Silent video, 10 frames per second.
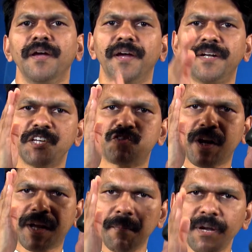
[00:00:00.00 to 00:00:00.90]
It is
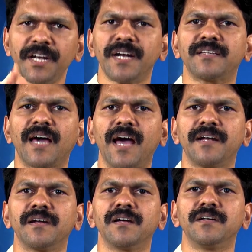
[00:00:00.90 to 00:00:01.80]
recommended
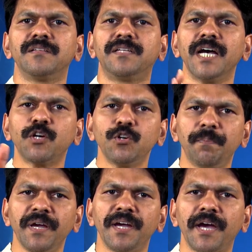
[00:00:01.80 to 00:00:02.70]
that there
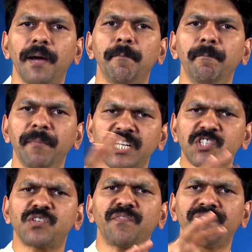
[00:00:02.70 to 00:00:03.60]
could be a
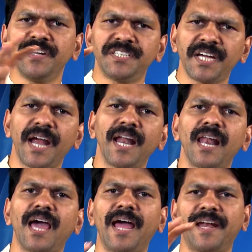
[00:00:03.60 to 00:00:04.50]
mix of
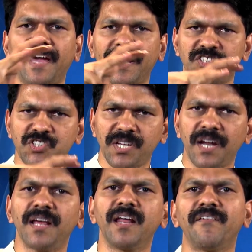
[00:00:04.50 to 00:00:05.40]
internal and
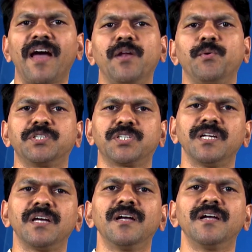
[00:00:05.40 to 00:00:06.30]
external
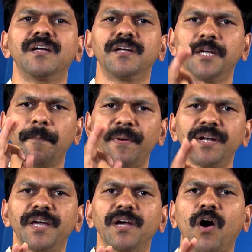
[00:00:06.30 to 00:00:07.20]
evaluation
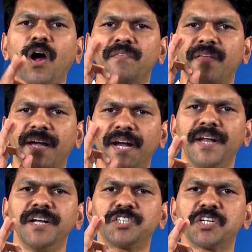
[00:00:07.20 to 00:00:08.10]
depending on the
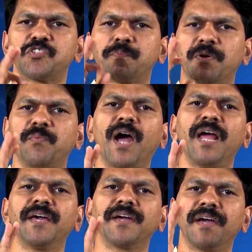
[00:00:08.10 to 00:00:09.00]
conditions
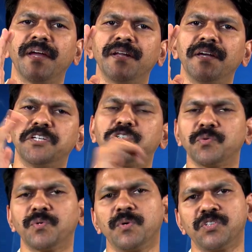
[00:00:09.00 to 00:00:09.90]
prevailing in each
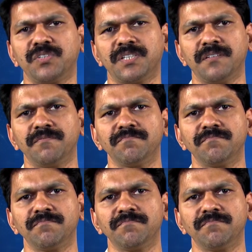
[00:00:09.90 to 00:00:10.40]
university.